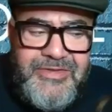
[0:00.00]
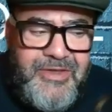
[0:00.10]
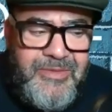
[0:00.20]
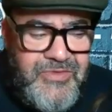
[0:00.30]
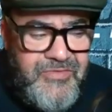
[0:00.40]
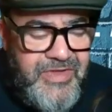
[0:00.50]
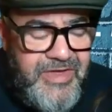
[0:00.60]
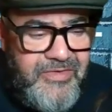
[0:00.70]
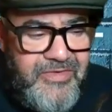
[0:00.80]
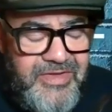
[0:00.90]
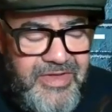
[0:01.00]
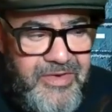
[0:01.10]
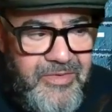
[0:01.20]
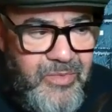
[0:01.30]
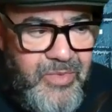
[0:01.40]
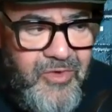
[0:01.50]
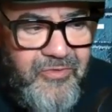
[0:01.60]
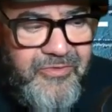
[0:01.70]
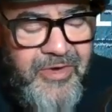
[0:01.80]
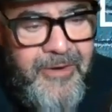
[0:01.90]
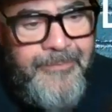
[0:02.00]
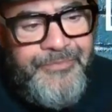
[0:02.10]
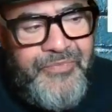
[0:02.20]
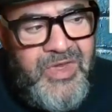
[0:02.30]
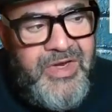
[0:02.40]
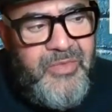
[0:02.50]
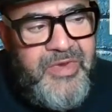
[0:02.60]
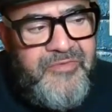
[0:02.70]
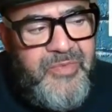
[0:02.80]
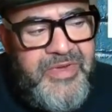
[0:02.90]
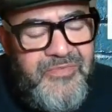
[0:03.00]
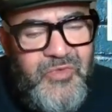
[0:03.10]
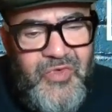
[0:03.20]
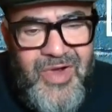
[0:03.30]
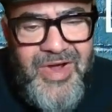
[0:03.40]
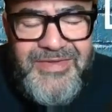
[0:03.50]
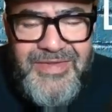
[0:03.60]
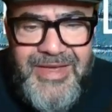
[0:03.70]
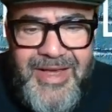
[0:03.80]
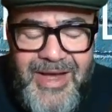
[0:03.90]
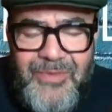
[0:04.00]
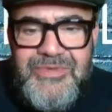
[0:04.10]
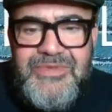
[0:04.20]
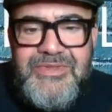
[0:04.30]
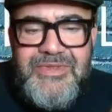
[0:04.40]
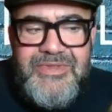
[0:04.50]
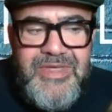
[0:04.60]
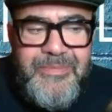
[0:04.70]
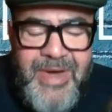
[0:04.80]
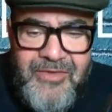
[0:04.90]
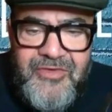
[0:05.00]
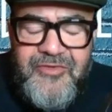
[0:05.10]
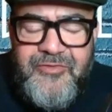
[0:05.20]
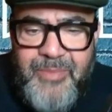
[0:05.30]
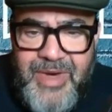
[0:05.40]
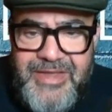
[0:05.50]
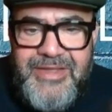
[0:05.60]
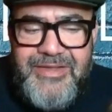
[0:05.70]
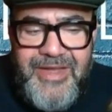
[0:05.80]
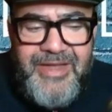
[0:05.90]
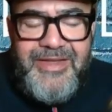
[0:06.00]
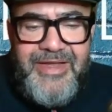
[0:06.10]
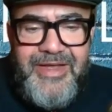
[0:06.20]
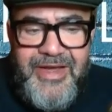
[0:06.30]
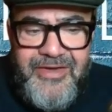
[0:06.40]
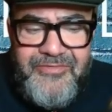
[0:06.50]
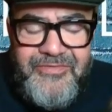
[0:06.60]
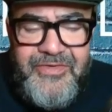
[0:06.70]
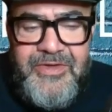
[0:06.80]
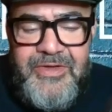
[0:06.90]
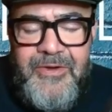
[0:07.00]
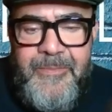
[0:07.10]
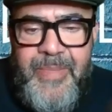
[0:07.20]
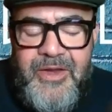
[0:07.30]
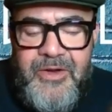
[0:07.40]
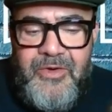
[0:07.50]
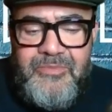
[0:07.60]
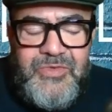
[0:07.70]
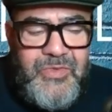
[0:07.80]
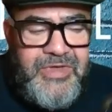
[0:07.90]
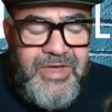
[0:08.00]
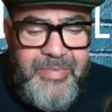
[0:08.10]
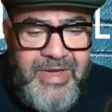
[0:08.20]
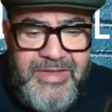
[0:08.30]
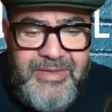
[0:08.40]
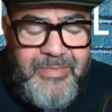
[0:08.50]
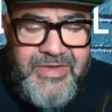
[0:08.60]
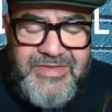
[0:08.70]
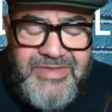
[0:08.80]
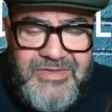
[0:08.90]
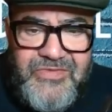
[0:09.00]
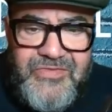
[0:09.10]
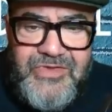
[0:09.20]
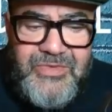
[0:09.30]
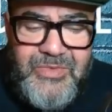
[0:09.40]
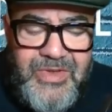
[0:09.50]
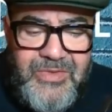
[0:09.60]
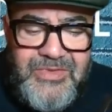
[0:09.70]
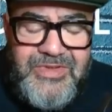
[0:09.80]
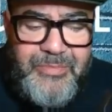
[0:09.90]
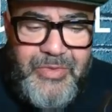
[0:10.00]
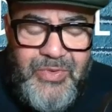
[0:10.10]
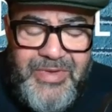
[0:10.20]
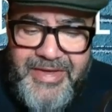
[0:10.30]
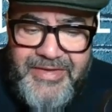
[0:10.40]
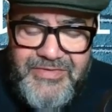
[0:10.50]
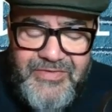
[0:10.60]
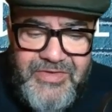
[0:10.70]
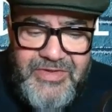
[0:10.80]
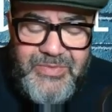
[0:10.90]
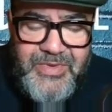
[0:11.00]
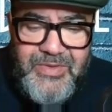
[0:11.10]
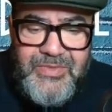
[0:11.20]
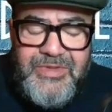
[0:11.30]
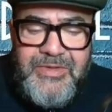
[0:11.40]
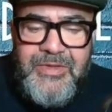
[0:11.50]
in terms of their wealth, if we try to count the amount of money that they have, I'm talking about the Musks of this world, the Bill Gates of this world,